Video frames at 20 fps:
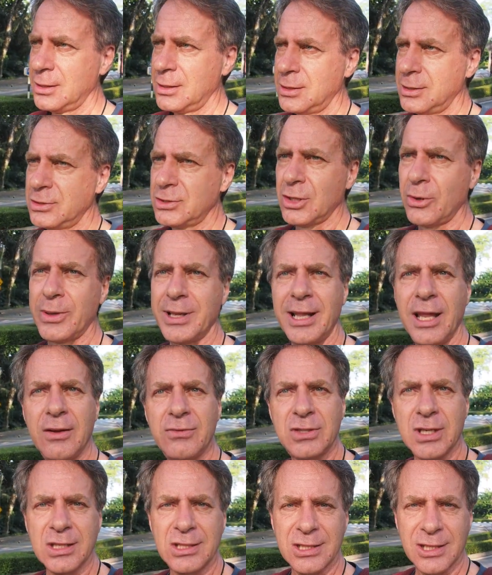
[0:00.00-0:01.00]
So it
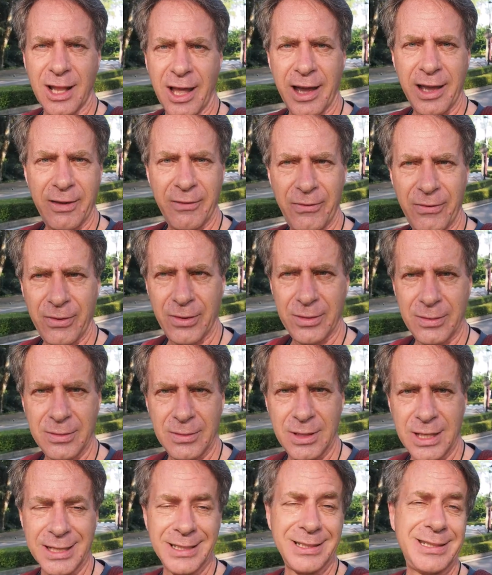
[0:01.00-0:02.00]
lives its life,
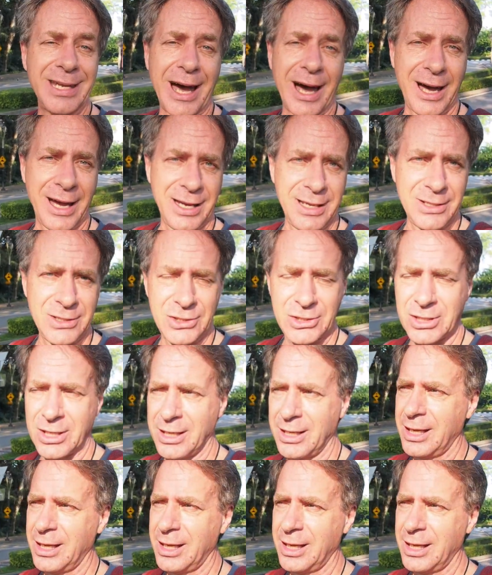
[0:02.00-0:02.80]
it dies.